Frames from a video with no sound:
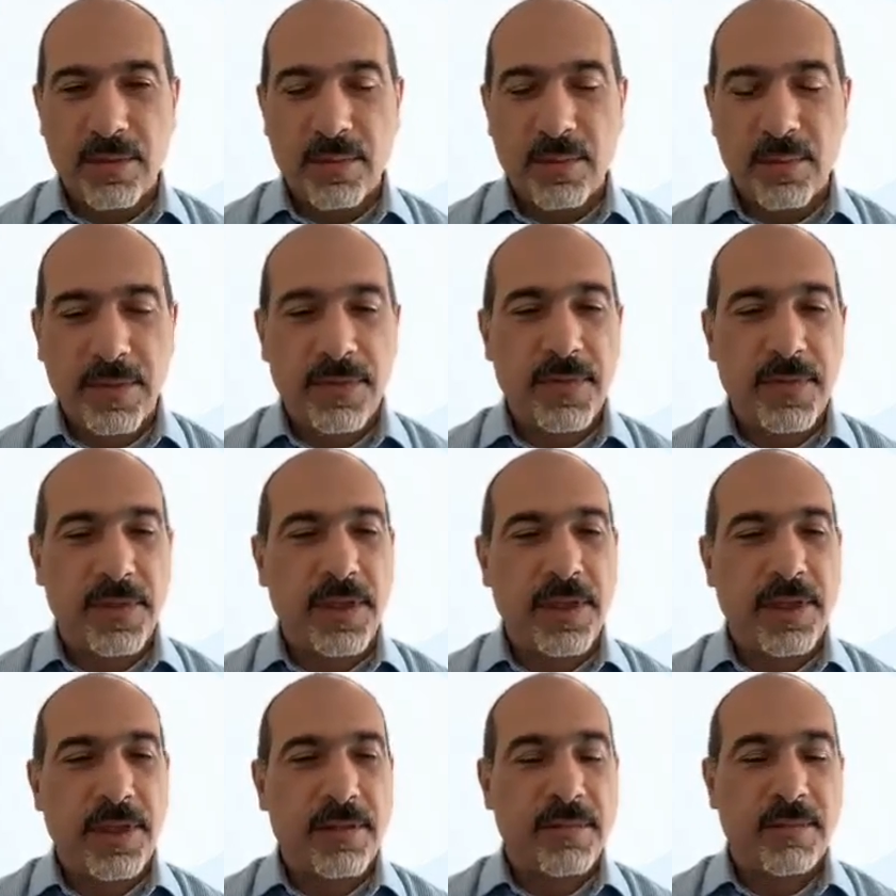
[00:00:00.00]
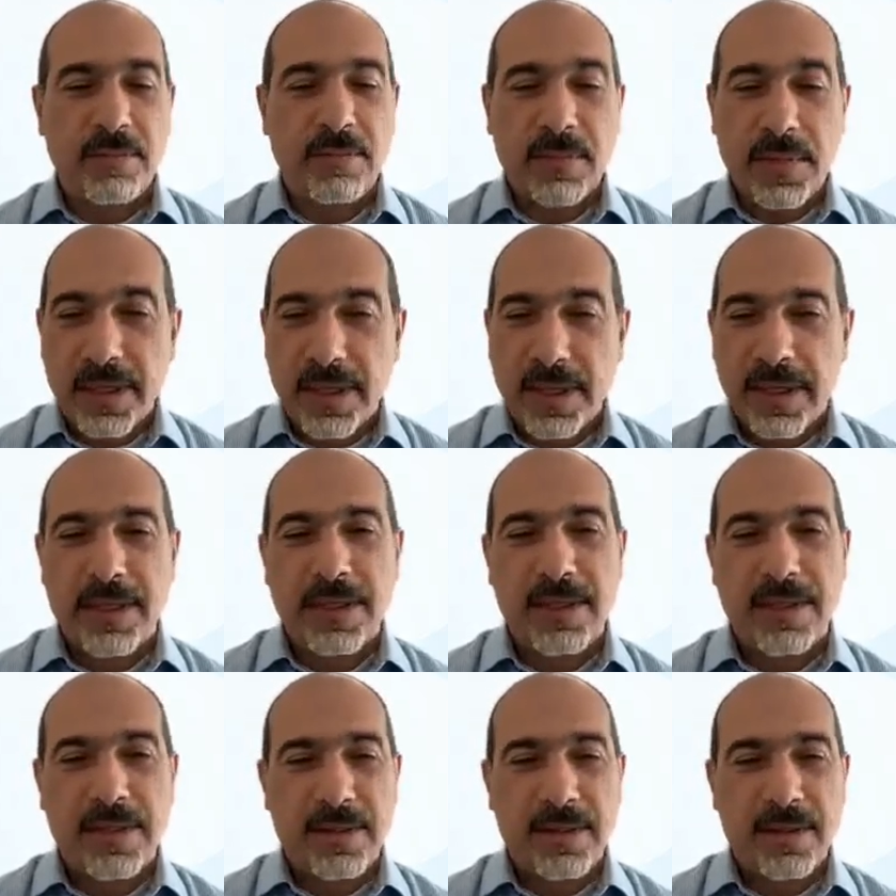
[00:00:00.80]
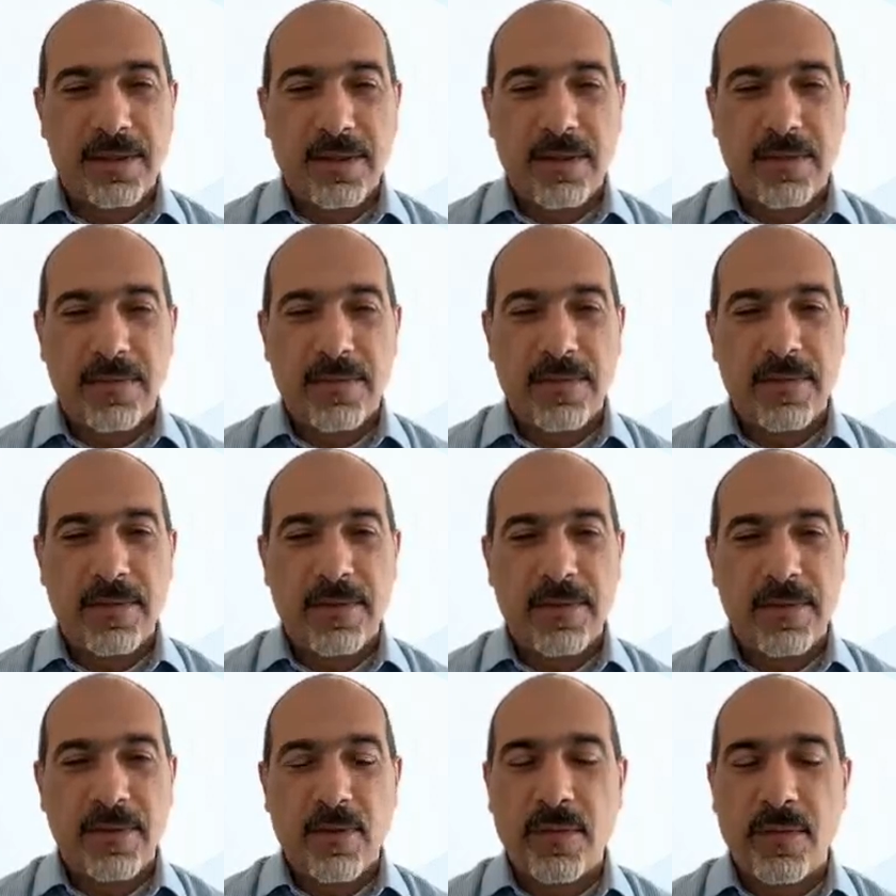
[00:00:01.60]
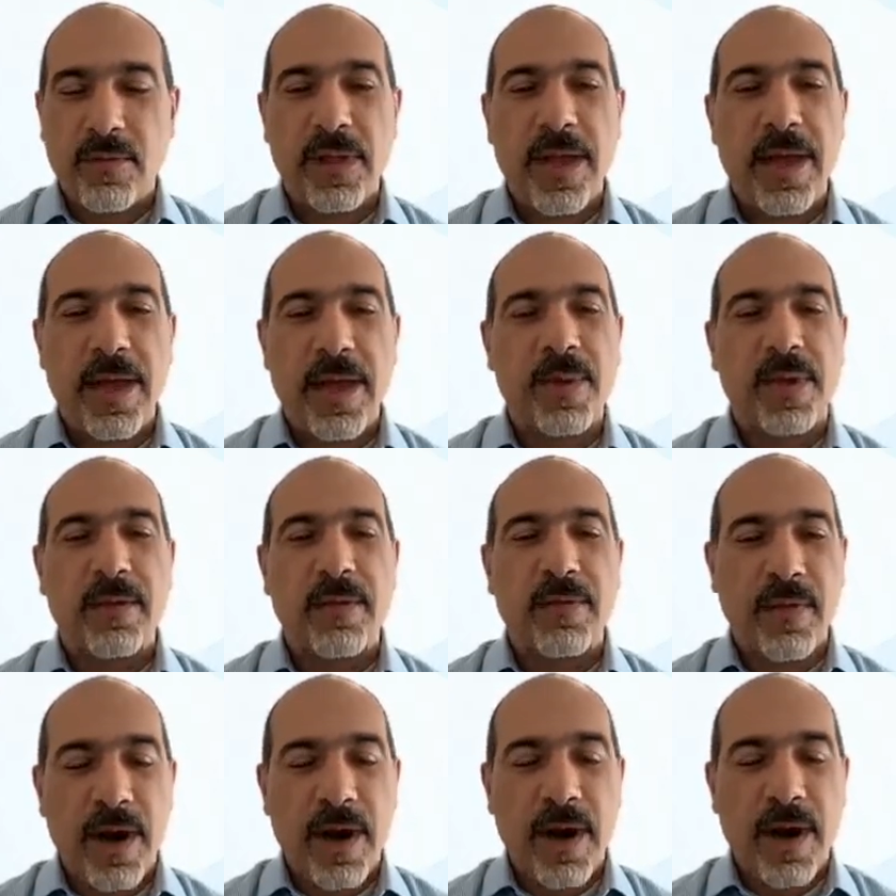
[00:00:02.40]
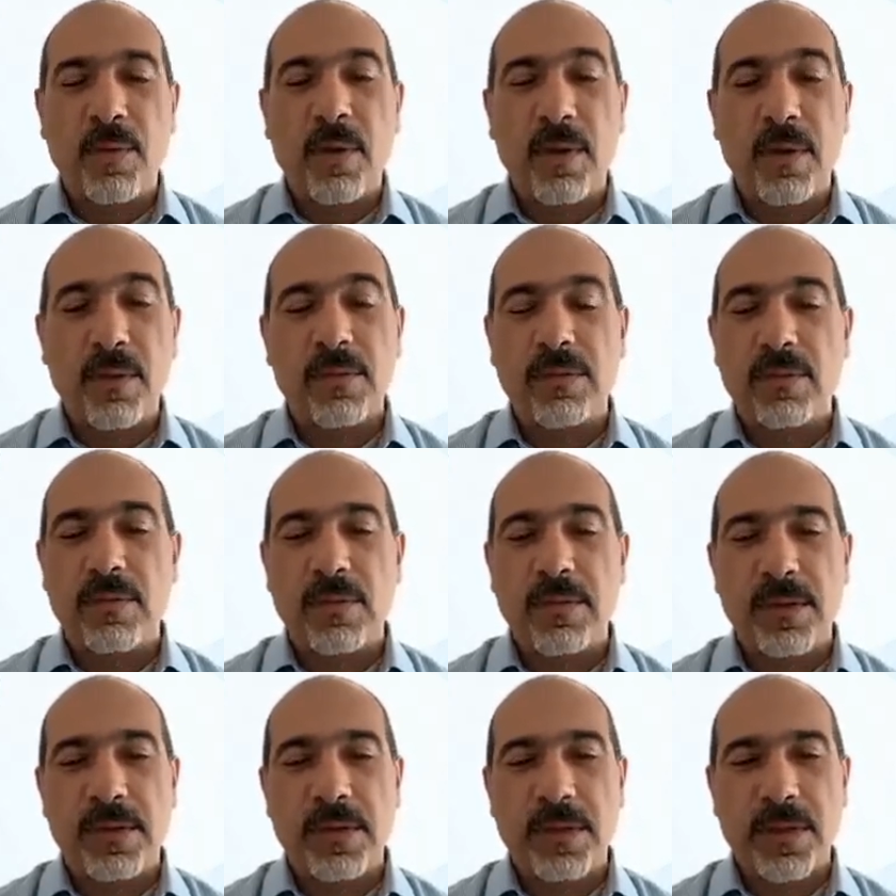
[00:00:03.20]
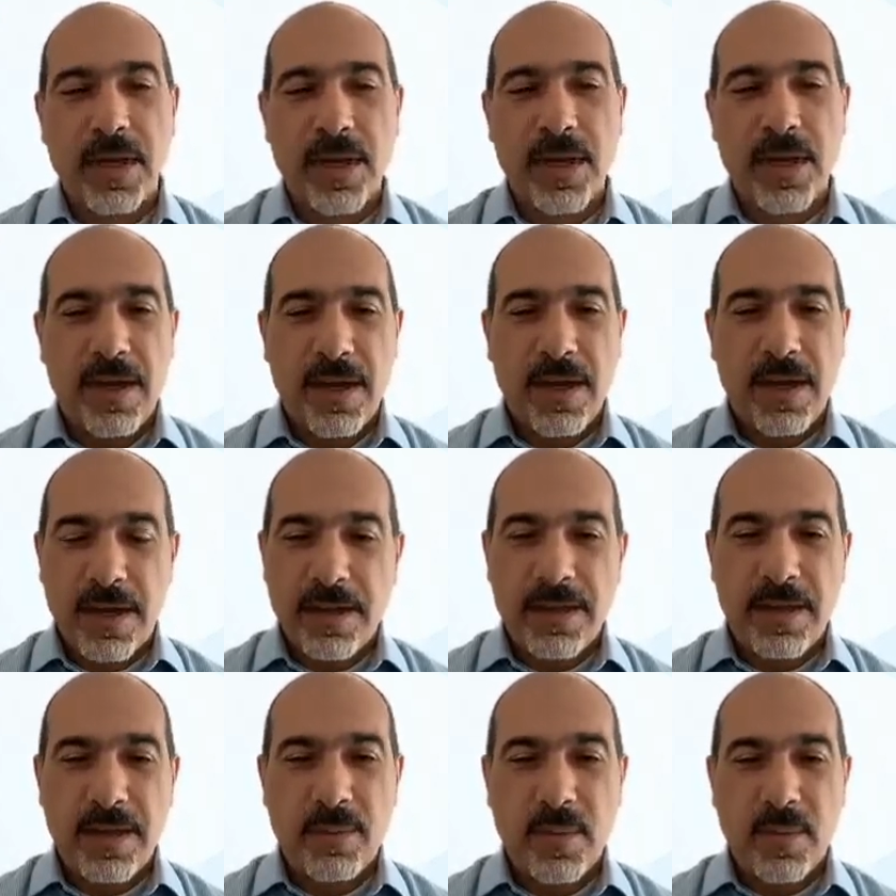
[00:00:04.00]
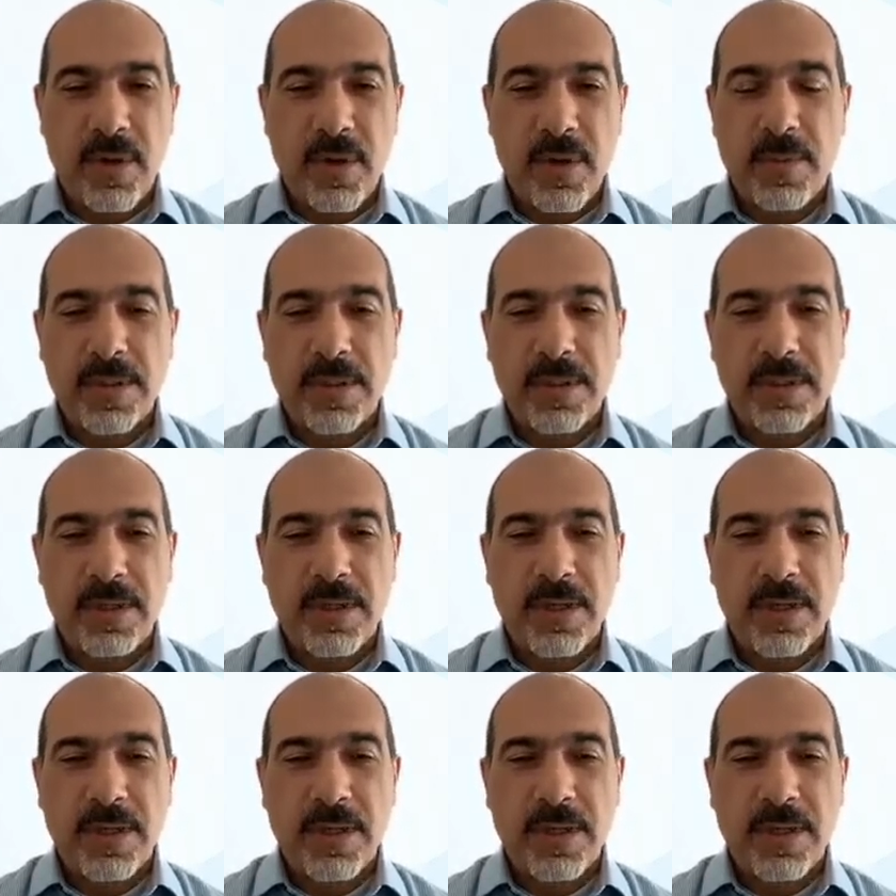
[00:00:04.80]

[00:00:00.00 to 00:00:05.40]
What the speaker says: We've seen millions of overlapping firewall rules in deployments.